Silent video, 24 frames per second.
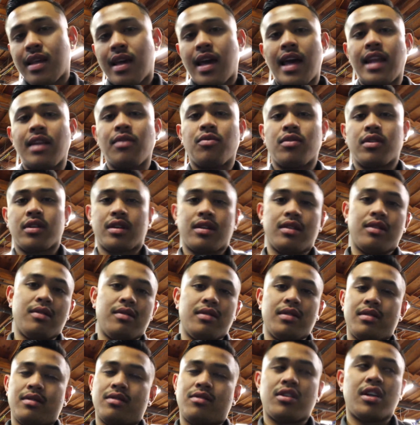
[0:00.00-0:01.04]
Anyone can do
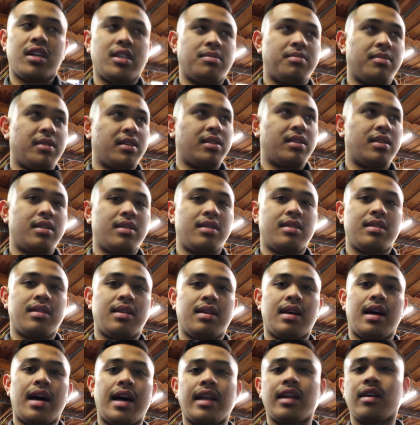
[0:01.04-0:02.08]
it, trust me.
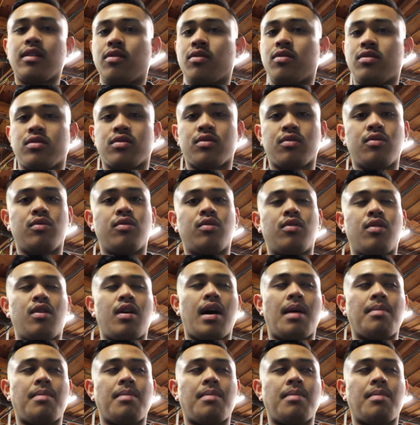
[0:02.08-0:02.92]
I didn't go to school.